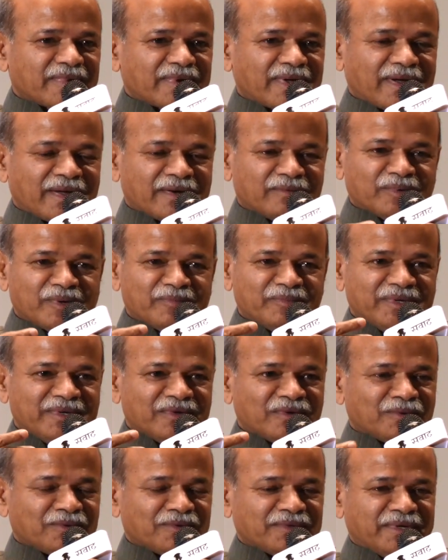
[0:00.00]
and maybe, you
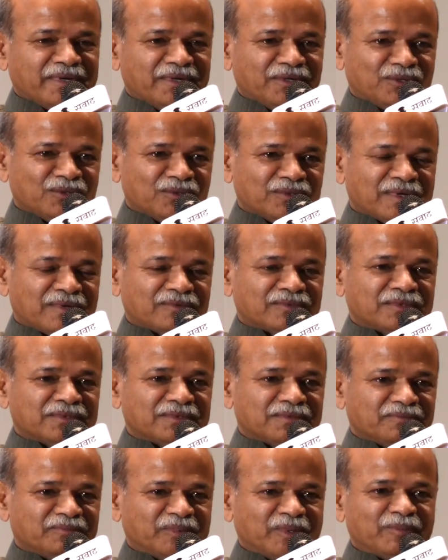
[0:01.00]
know, in
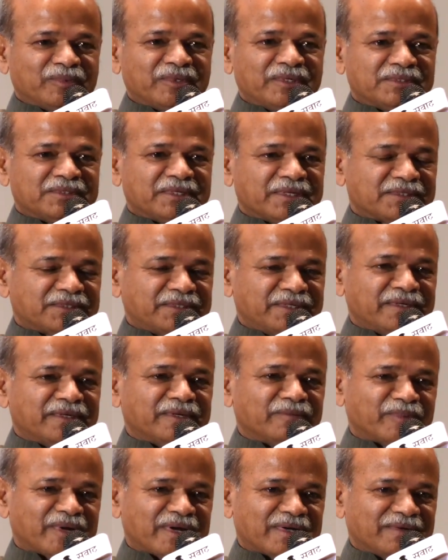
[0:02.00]
2015-16,
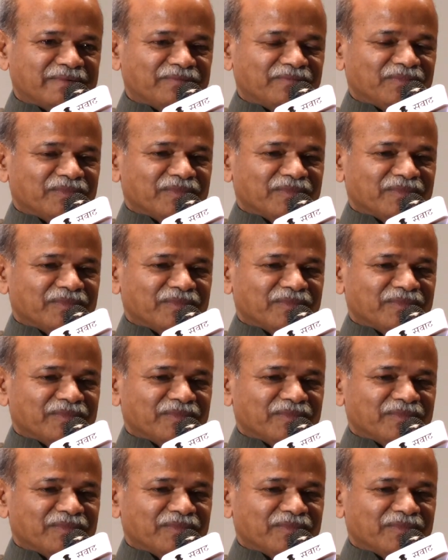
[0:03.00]
in fact,